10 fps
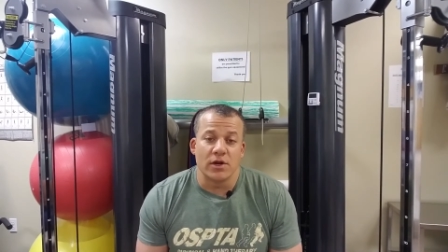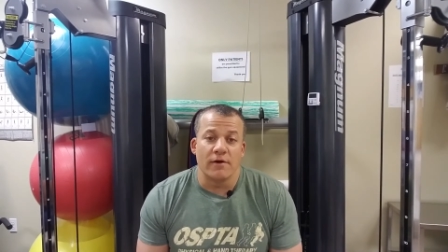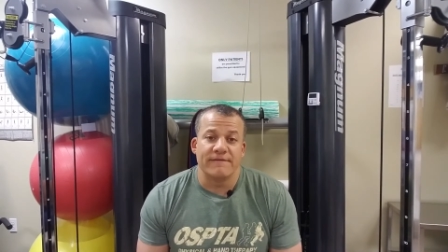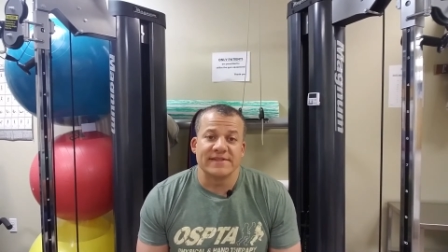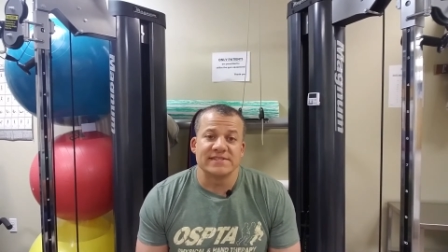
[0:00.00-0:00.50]

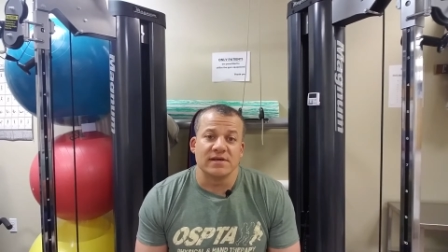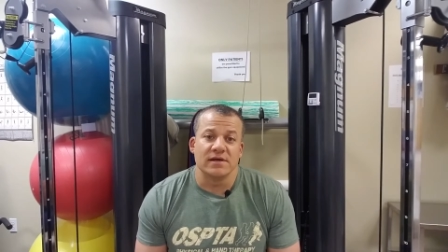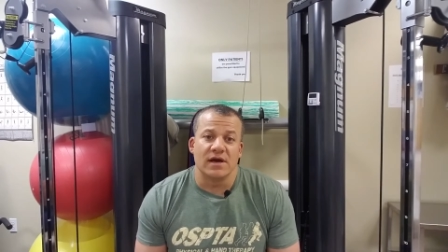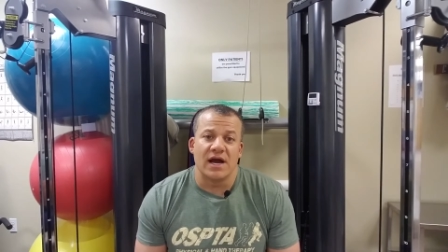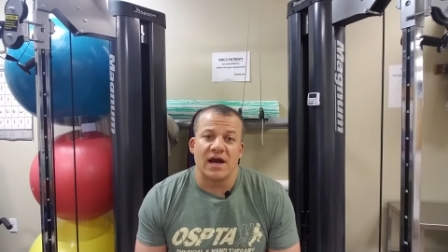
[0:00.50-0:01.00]
If it's
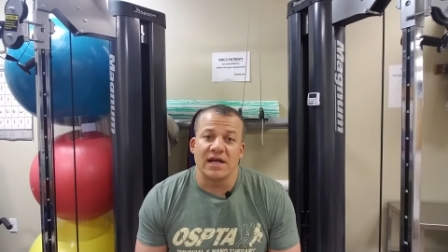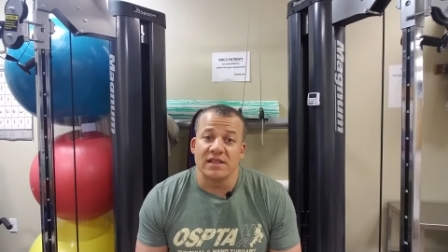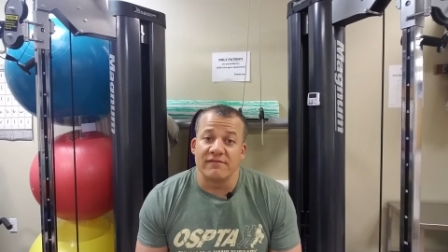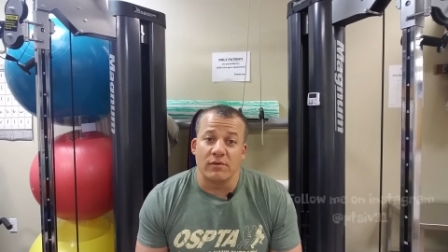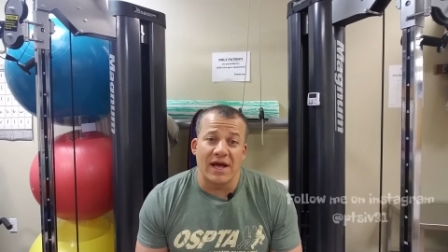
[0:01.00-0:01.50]
a
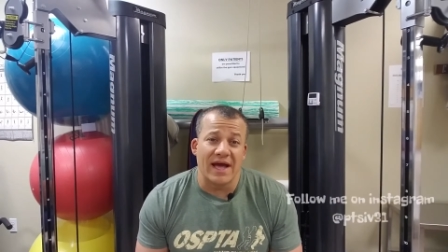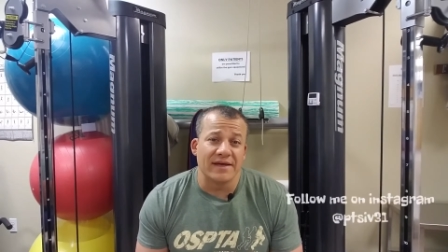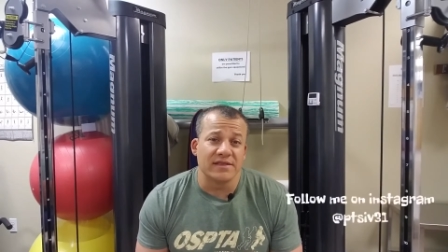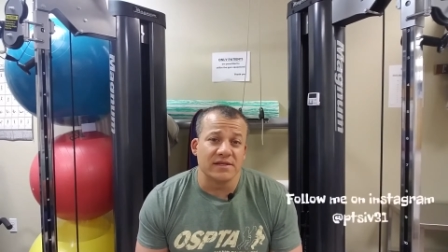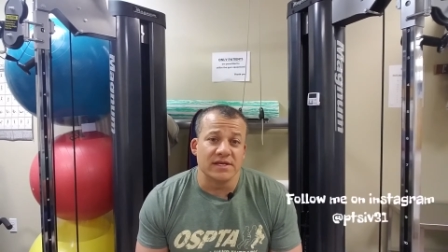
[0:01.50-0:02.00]
high-level
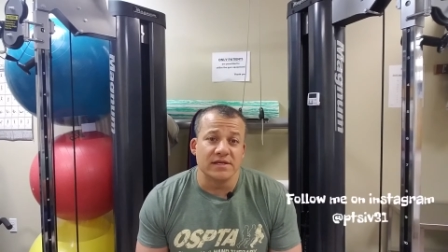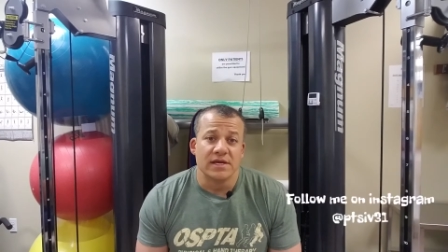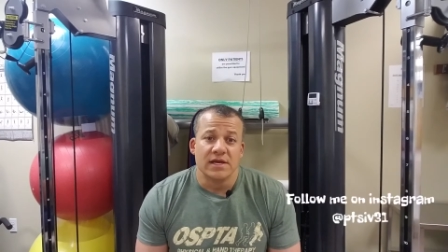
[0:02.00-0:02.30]
athlete,